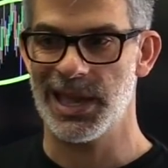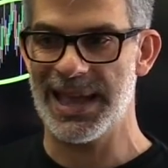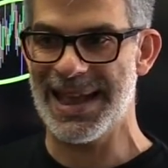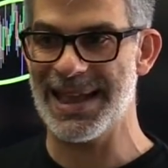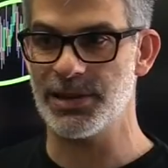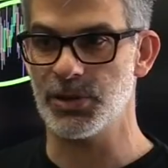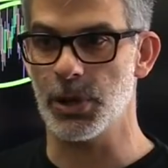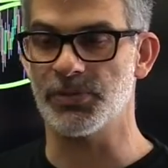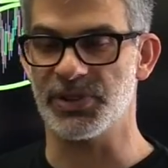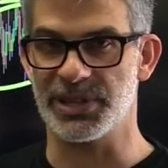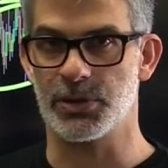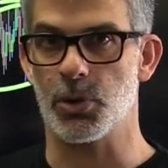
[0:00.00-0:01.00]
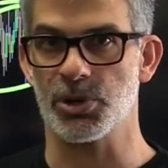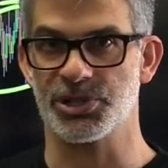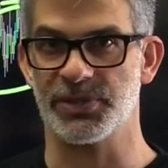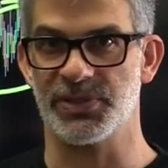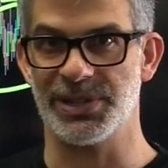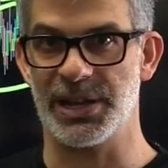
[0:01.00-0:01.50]
And over the
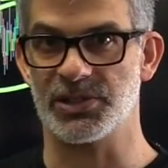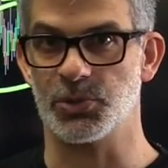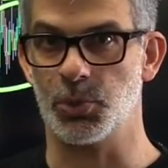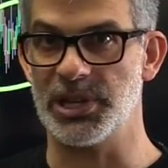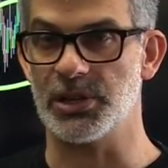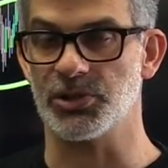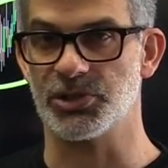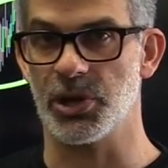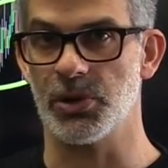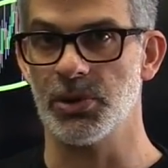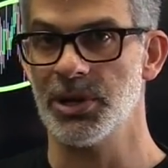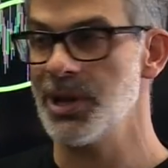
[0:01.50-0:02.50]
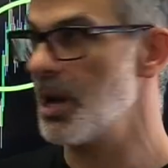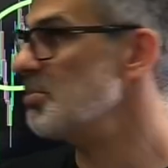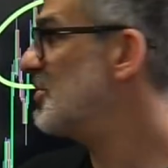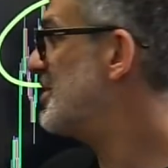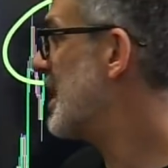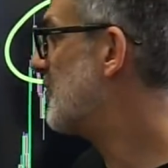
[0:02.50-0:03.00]
course of the next week or so,
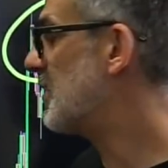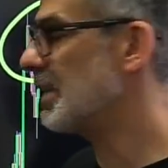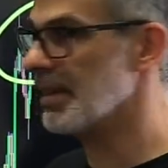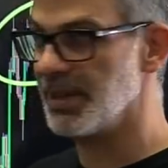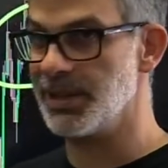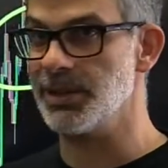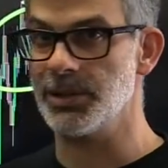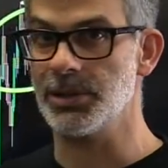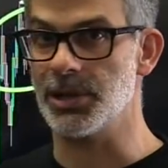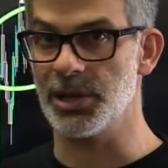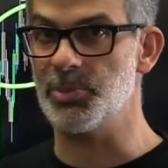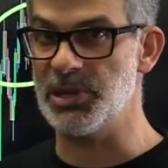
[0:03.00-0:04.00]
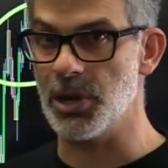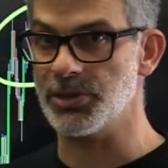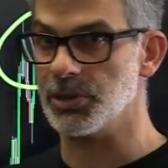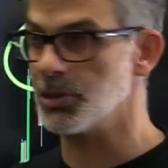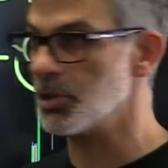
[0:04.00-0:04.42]
I'm definitely going to be on the